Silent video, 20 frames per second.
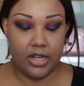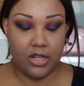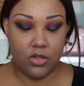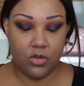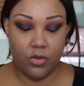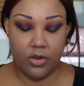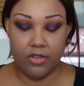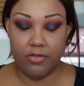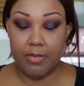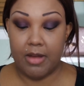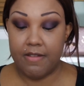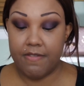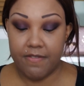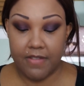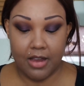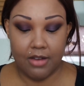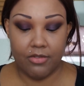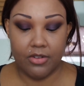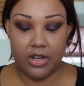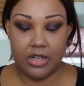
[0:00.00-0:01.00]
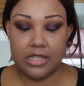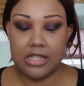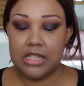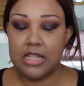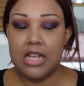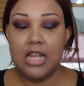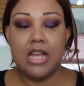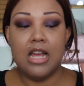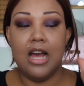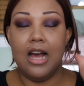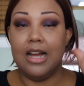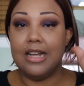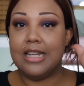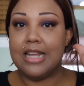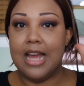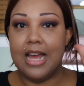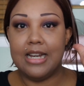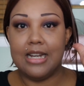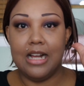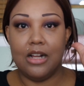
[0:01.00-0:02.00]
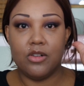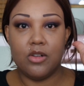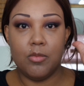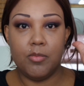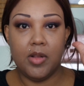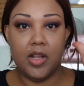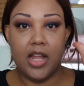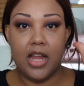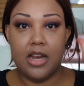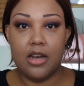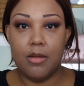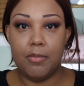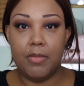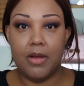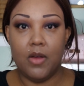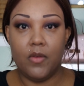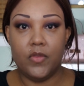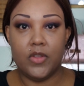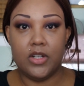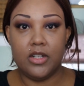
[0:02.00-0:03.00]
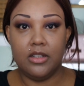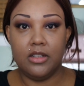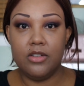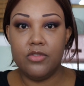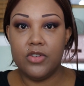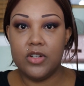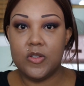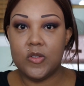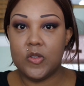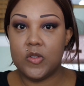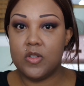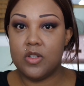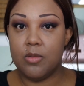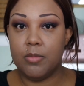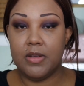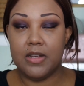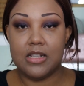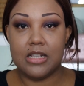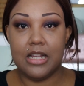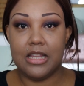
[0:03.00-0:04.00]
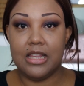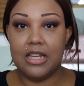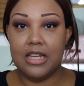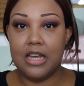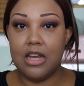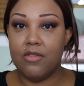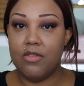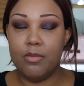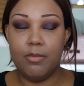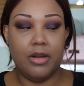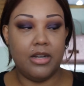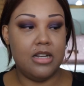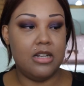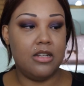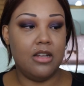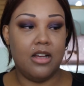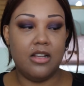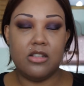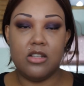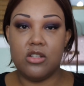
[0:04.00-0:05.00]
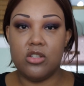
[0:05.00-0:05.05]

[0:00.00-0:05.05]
It is one of my favorites. Again, I'll complain about the delivery system because I think everybody does.